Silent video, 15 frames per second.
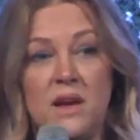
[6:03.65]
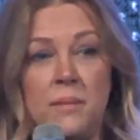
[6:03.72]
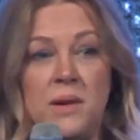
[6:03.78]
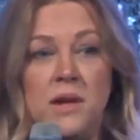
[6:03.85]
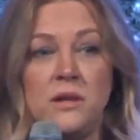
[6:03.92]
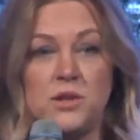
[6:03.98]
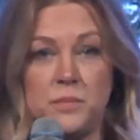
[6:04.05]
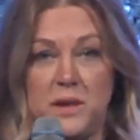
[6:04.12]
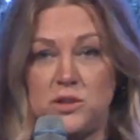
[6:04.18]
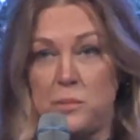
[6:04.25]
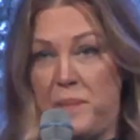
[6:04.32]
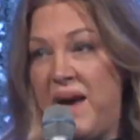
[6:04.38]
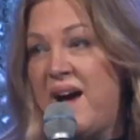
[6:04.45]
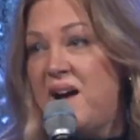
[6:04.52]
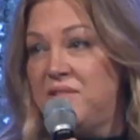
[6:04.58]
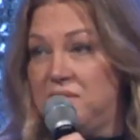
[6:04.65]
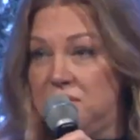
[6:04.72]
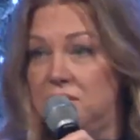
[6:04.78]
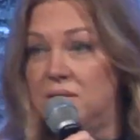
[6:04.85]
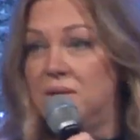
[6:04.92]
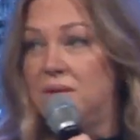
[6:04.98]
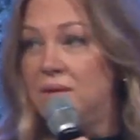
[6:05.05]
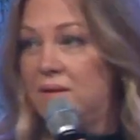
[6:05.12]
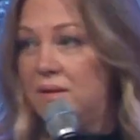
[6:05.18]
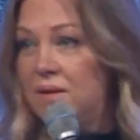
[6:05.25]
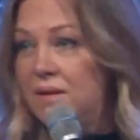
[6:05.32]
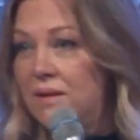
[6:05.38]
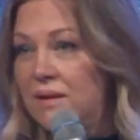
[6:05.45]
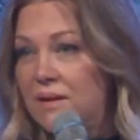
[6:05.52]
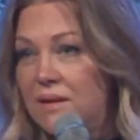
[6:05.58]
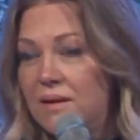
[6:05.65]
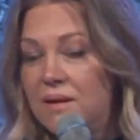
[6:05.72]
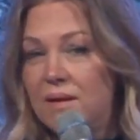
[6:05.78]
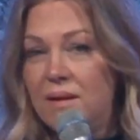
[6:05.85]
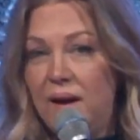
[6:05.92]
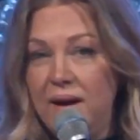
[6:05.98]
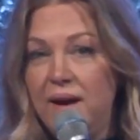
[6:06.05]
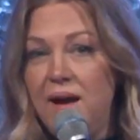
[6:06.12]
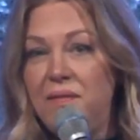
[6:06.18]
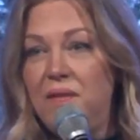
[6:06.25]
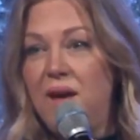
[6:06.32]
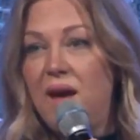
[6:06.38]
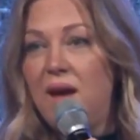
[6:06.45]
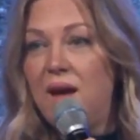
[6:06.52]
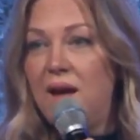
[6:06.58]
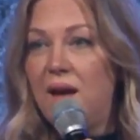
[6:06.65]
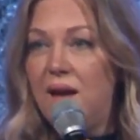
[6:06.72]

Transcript: I'm an English major, past. I got that.